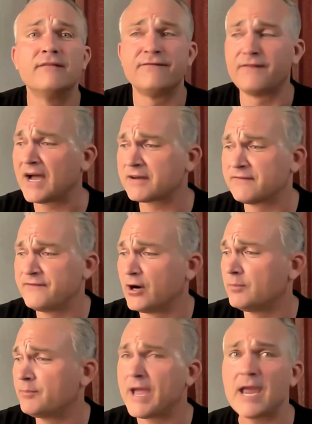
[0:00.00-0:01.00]
fine
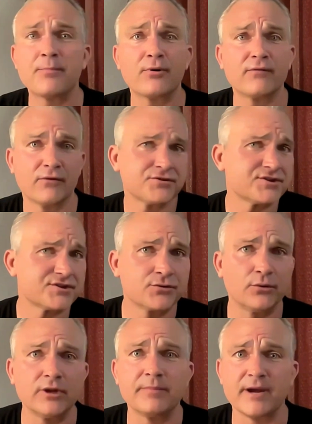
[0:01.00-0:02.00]
felt paper versus
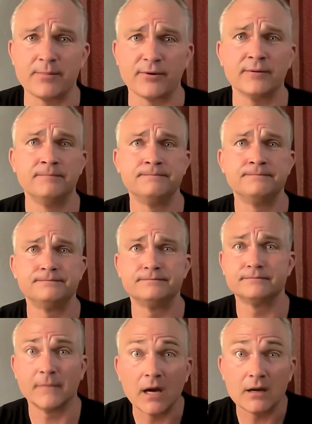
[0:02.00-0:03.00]
toilet paper.
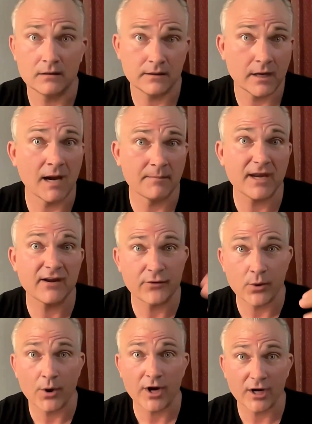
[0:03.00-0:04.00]
I mean, if
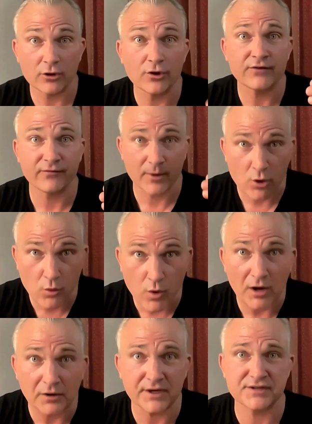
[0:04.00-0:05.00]
you were going to look from a
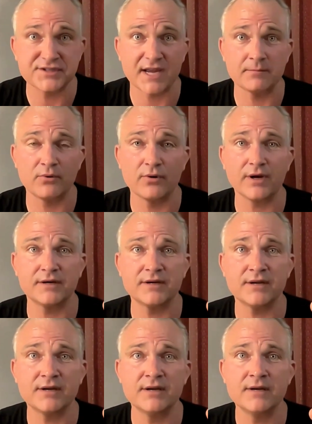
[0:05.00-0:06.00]
quality standpoint.
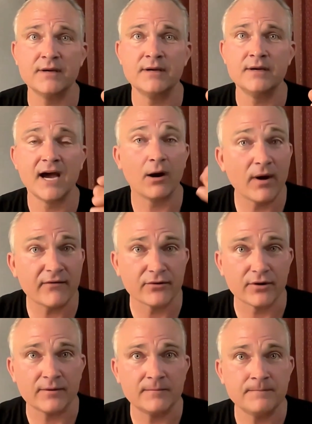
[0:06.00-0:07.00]

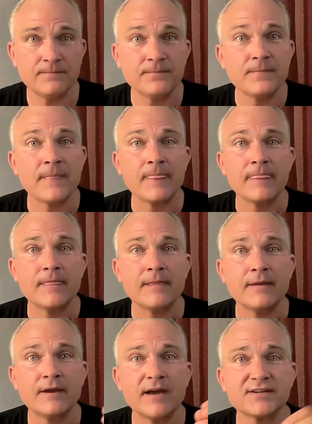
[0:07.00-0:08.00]
However,
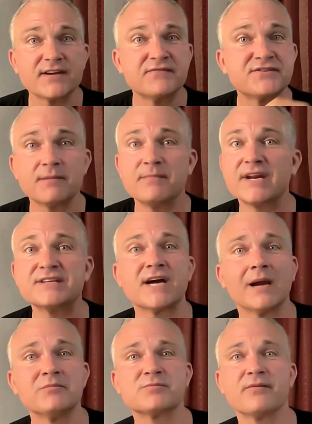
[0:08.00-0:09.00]
as I've said many
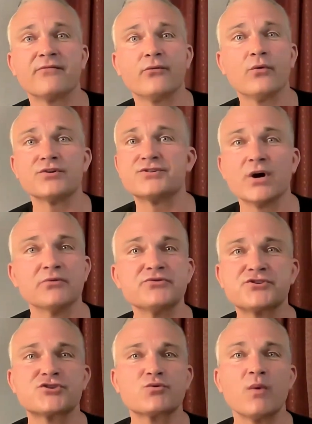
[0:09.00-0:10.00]
times before, don't
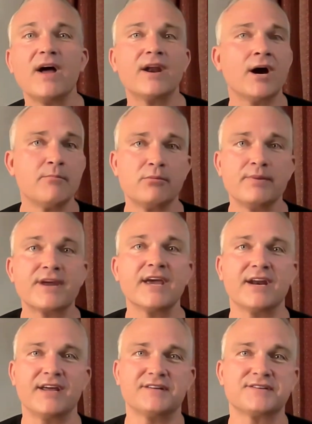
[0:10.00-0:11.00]
sweat humble
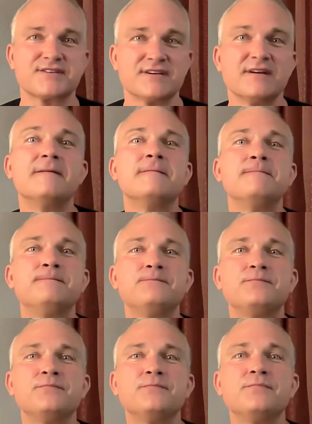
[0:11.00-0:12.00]
beginnings.
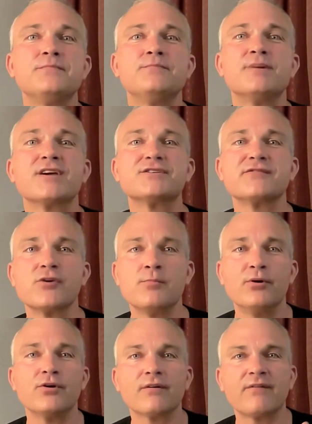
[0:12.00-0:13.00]
Because if you
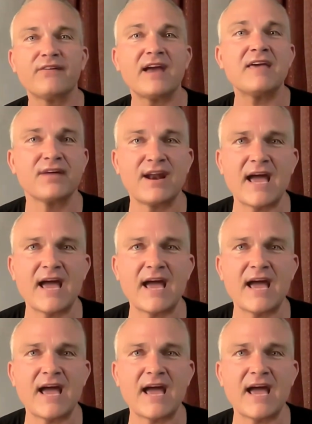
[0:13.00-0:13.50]
put your faith in